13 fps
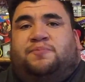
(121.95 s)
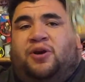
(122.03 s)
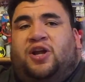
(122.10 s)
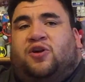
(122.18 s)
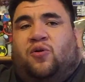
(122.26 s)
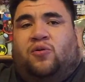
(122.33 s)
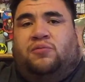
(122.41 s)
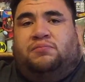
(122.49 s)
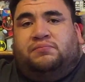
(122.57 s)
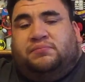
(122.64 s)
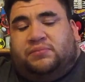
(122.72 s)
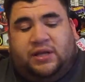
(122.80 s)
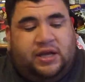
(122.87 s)
Pretty cool.
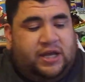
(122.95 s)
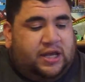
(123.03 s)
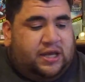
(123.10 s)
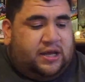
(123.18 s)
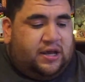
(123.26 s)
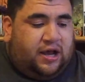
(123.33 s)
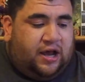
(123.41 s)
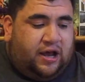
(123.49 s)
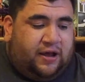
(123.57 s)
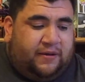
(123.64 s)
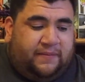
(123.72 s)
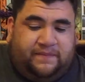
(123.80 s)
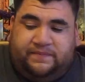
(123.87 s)

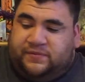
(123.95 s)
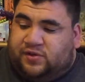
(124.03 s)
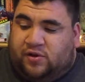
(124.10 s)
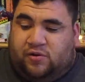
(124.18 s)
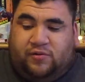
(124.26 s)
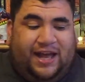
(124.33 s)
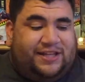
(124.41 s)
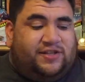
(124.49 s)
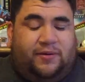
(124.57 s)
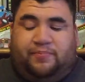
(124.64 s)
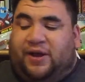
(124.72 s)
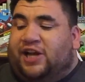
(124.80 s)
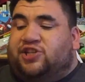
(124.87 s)
So that's
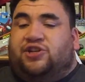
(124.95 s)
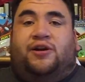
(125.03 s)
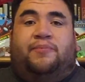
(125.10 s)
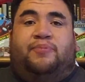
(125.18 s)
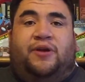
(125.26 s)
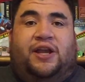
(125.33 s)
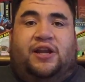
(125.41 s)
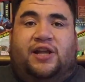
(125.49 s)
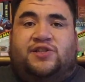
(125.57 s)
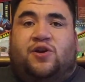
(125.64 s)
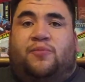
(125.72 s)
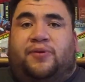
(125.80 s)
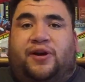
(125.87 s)
our patch and our pin.
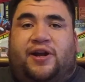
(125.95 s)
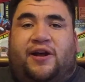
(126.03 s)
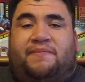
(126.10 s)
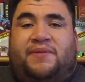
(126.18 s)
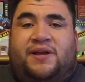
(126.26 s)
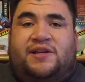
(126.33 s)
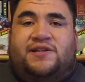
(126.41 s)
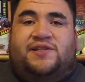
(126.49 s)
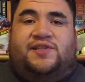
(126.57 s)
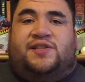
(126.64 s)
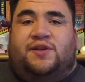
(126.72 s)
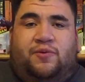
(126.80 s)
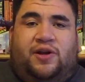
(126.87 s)
Let's open it up,
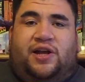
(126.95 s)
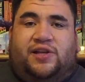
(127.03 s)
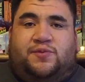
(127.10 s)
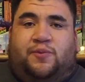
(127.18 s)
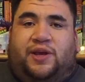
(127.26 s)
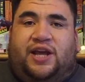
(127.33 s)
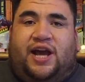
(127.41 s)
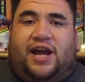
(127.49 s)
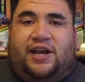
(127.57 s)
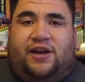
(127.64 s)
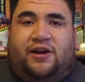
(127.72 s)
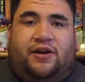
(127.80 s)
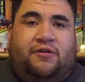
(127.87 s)
see what else we
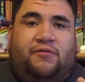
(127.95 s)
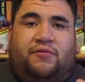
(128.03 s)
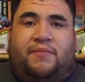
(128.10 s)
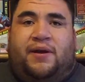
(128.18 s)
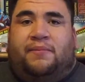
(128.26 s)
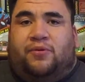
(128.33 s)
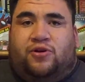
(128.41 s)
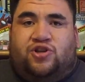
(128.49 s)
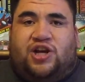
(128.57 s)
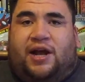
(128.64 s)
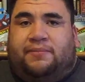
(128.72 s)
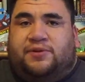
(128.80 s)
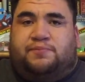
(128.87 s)
got here. Remember,
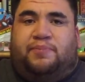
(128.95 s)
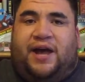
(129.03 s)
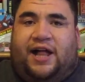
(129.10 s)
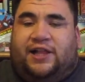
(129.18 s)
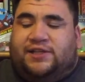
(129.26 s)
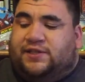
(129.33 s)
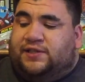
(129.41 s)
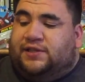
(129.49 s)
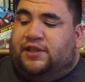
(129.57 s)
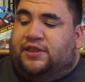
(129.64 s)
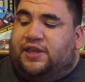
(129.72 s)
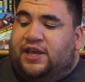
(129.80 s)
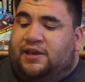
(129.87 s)
Jabba's Palace is the
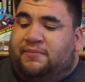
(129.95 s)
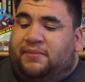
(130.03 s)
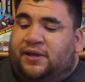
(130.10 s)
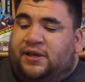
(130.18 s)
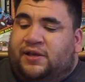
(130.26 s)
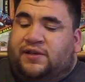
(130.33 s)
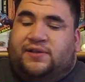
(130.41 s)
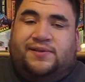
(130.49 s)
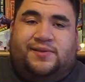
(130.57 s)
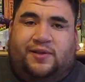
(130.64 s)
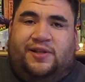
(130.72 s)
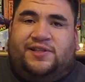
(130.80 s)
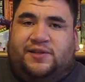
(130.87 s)
theme,
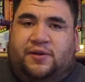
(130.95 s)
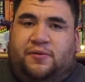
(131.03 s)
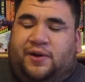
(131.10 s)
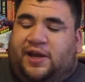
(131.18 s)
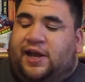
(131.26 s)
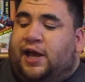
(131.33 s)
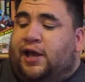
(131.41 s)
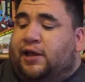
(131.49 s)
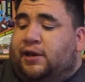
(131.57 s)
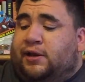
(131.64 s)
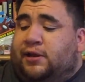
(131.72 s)
so let's see what we got.